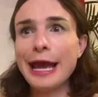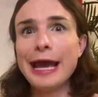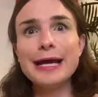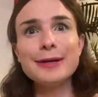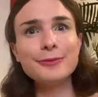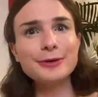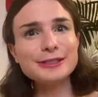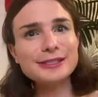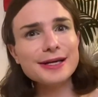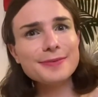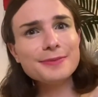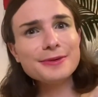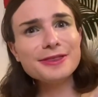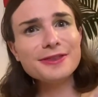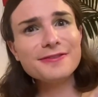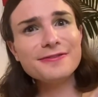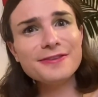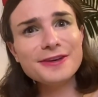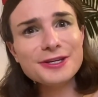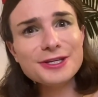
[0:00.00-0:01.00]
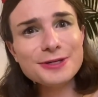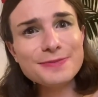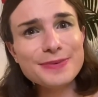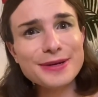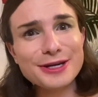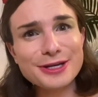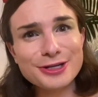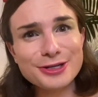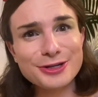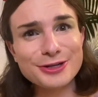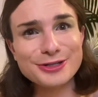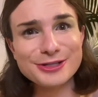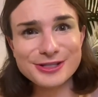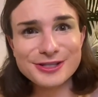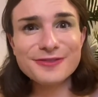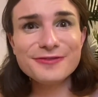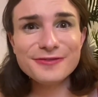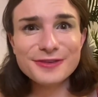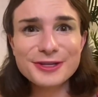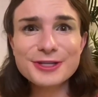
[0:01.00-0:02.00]
And what's up with the fish pictures? The
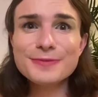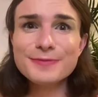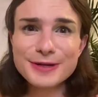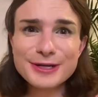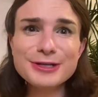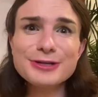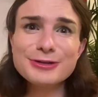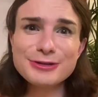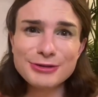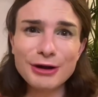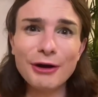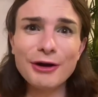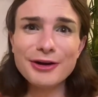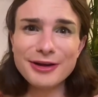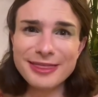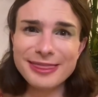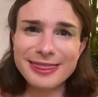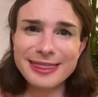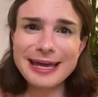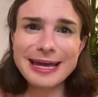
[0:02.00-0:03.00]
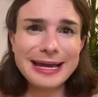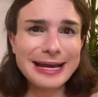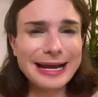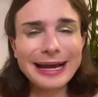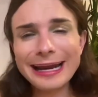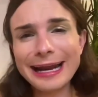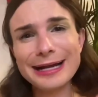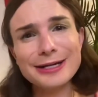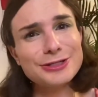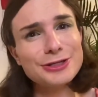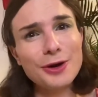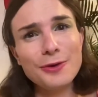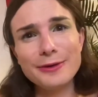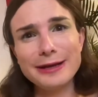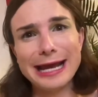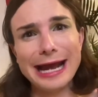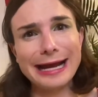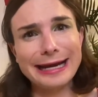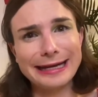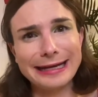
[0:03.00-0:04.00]
fish pictures are a thing, and I don't
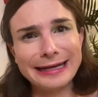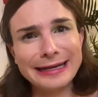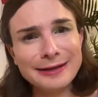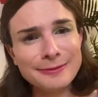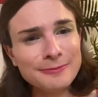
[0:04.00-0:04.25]
get it.